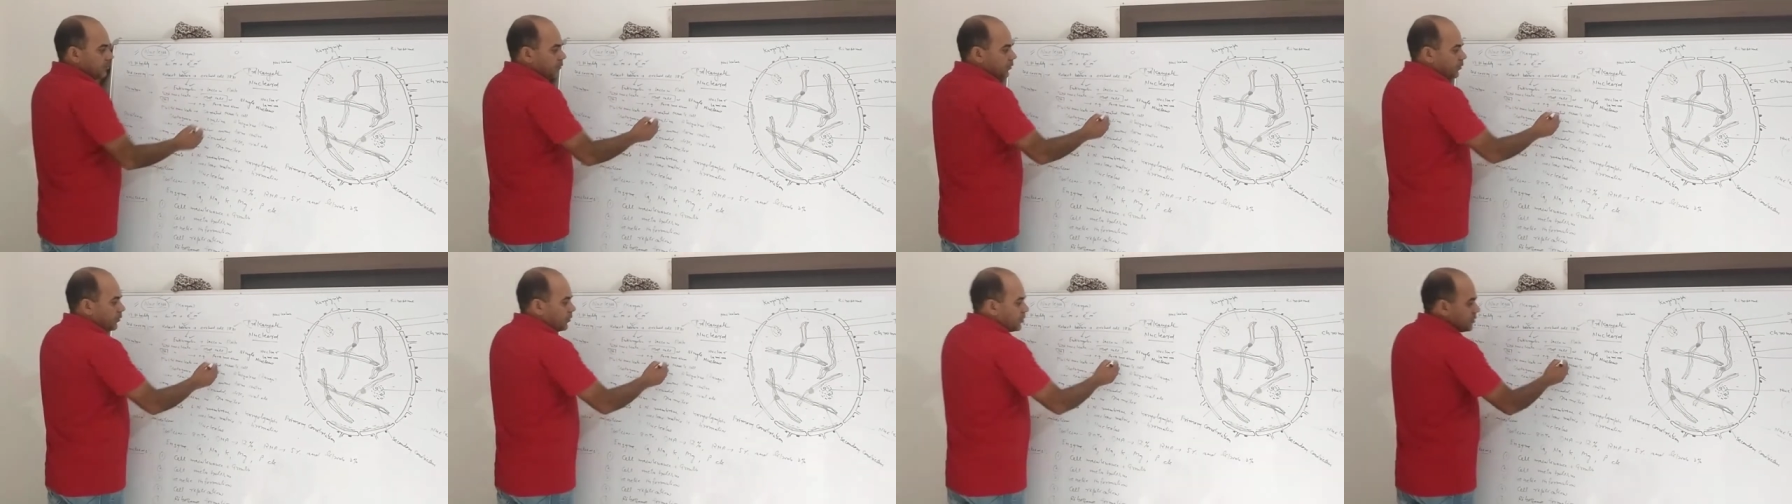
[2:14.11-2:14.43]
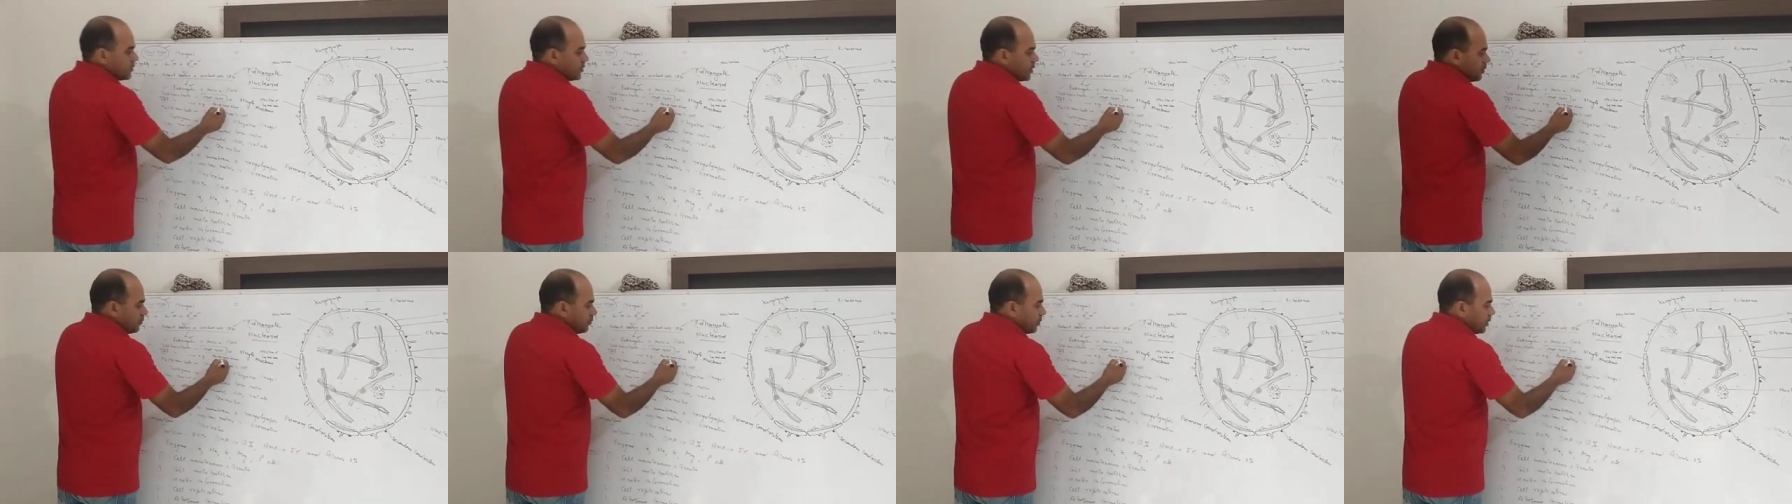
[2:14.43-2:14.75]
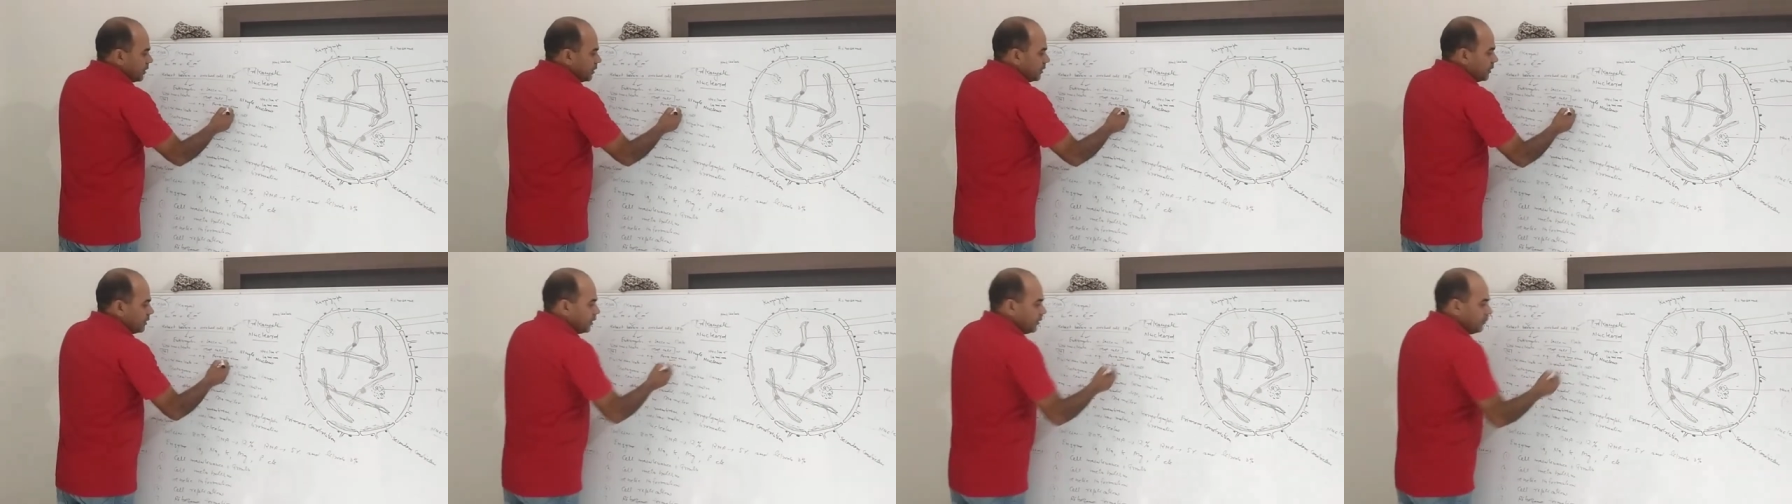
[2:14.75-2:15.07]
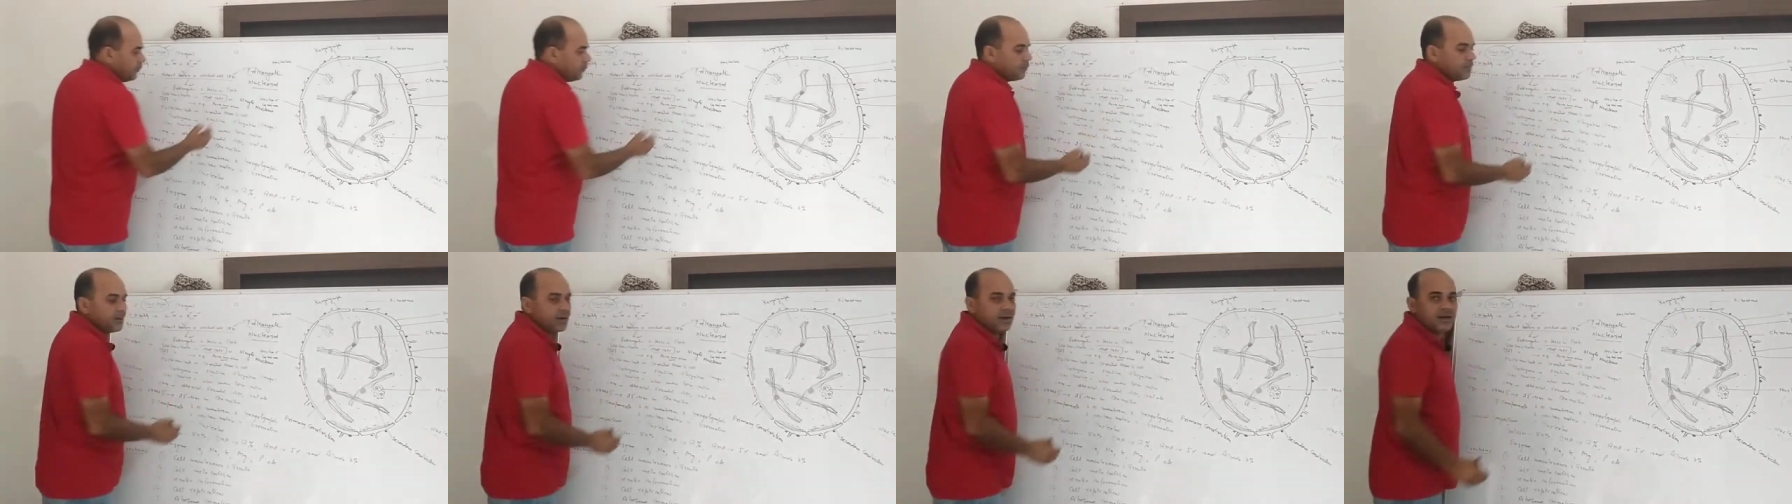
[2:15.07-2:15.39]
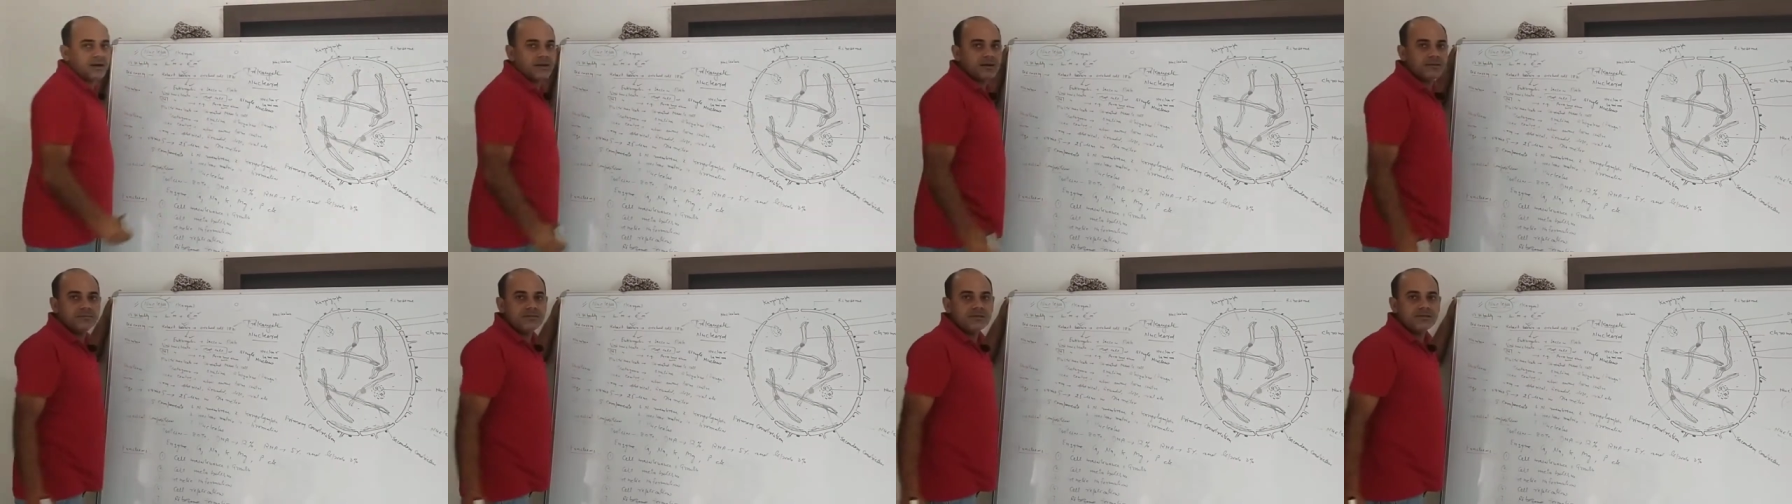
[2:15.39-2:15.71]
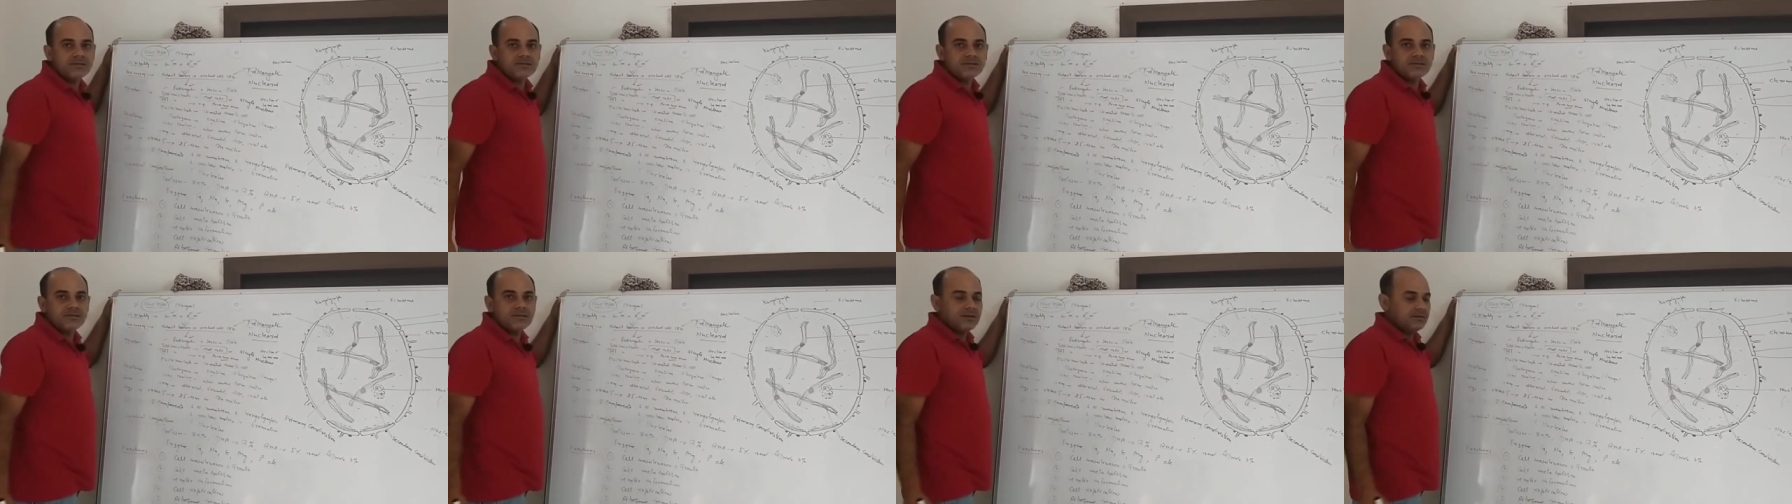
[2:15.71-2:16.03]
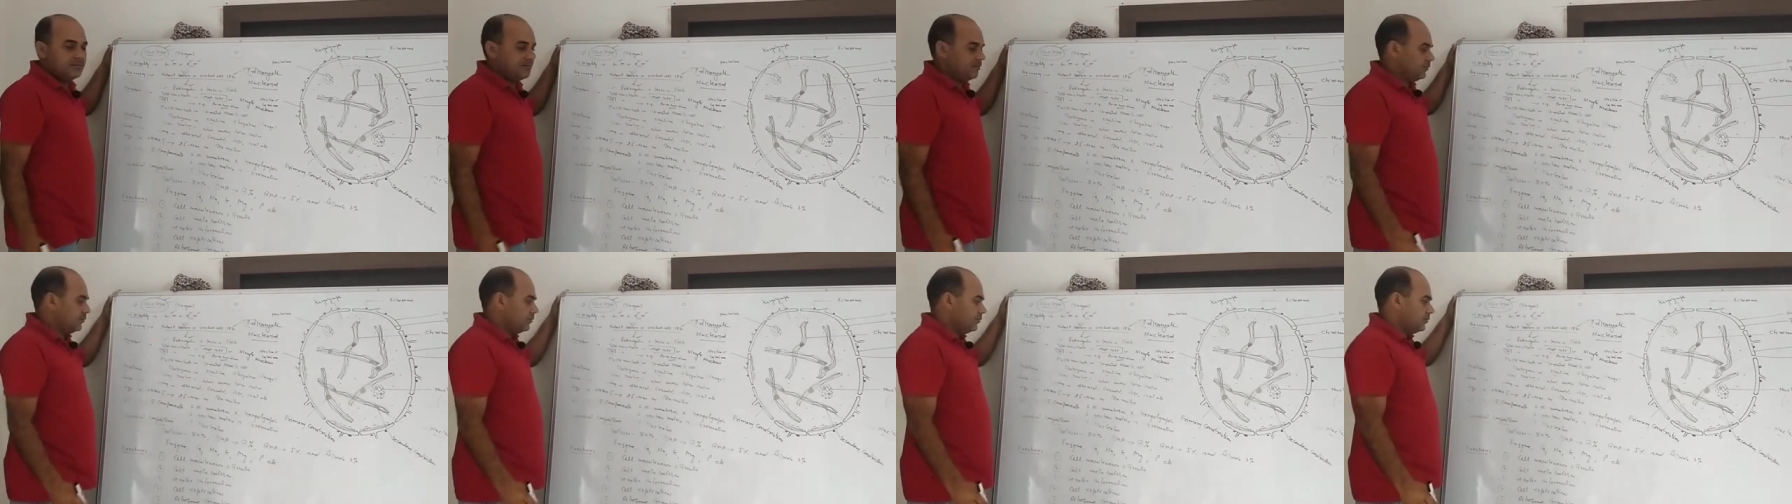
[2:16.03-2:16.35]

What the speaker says: For example, in paramecium.